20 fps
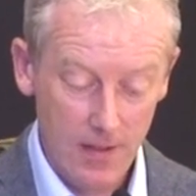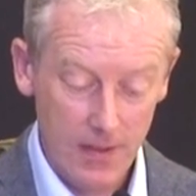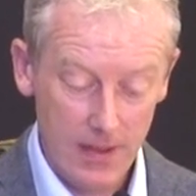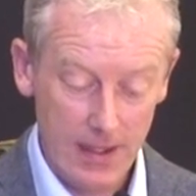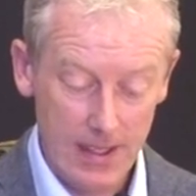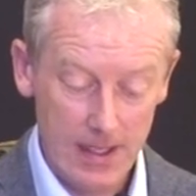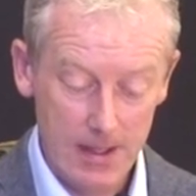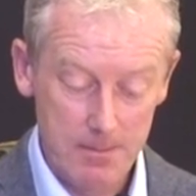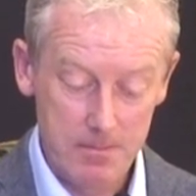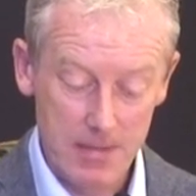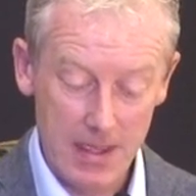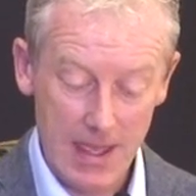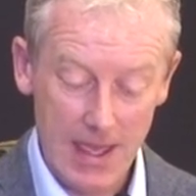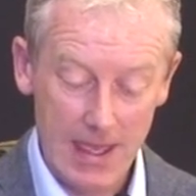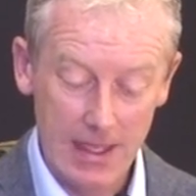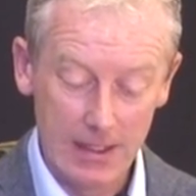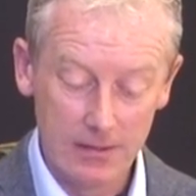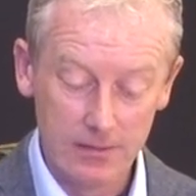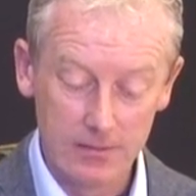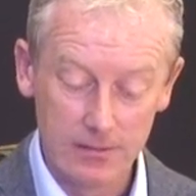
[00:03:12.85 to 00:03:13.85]

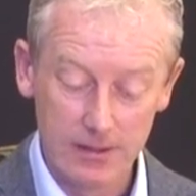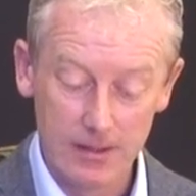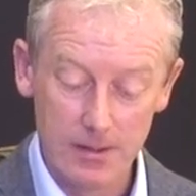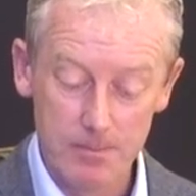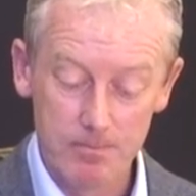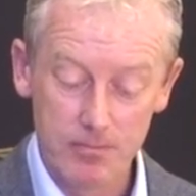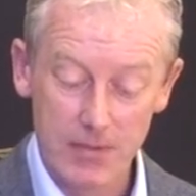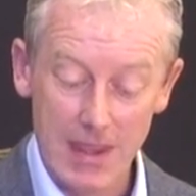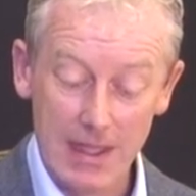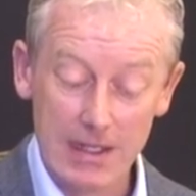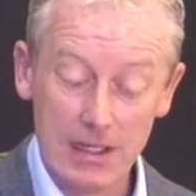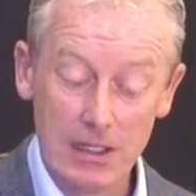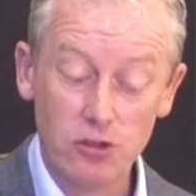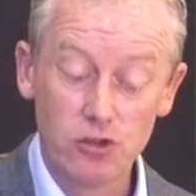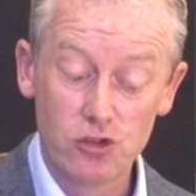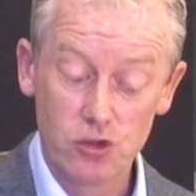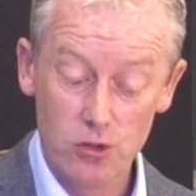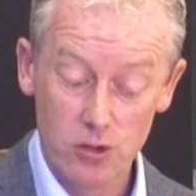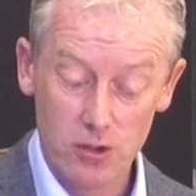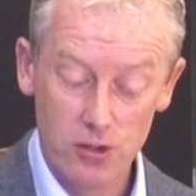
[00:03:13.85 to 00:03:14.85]
and
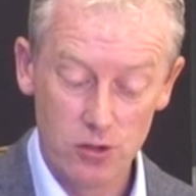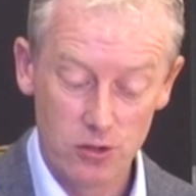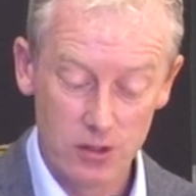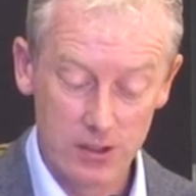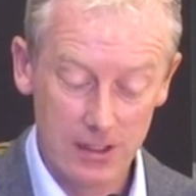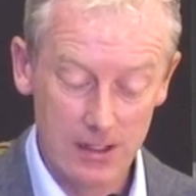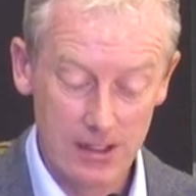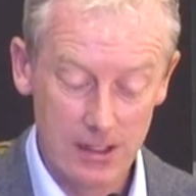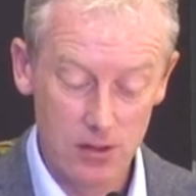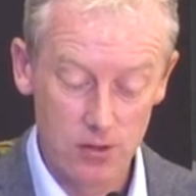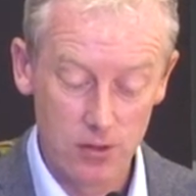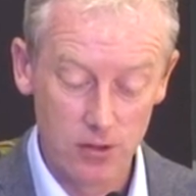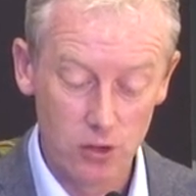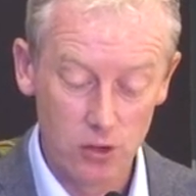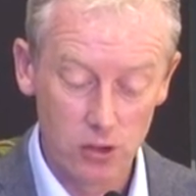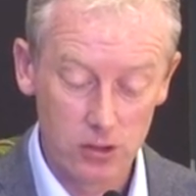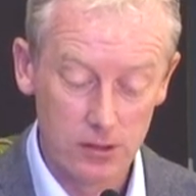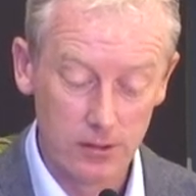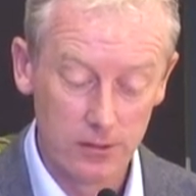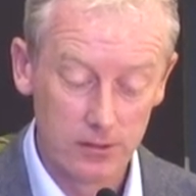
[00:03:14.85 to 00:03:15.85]
enjoy your day here in
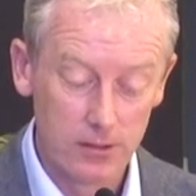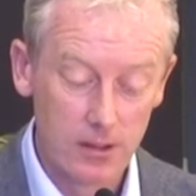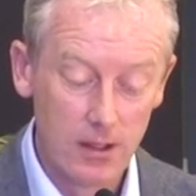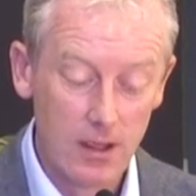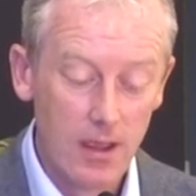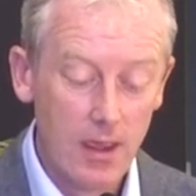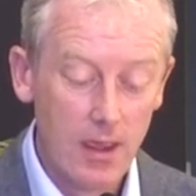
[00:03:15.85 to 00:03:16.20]
Auckland.